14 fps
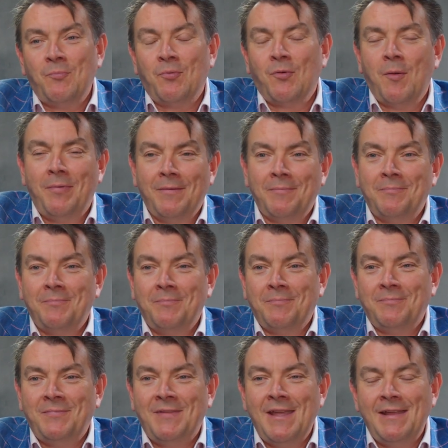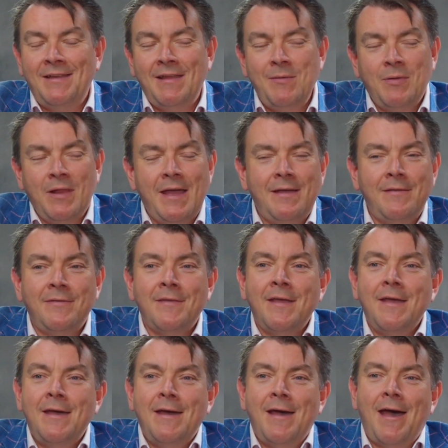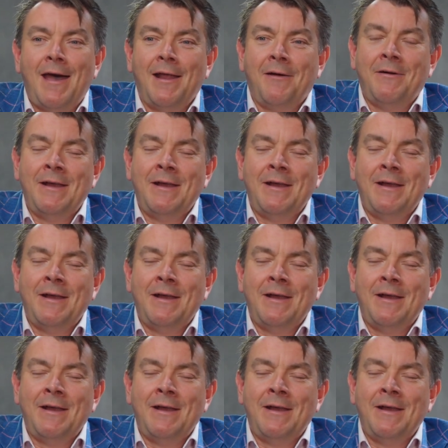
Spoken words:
proper D&D players, and I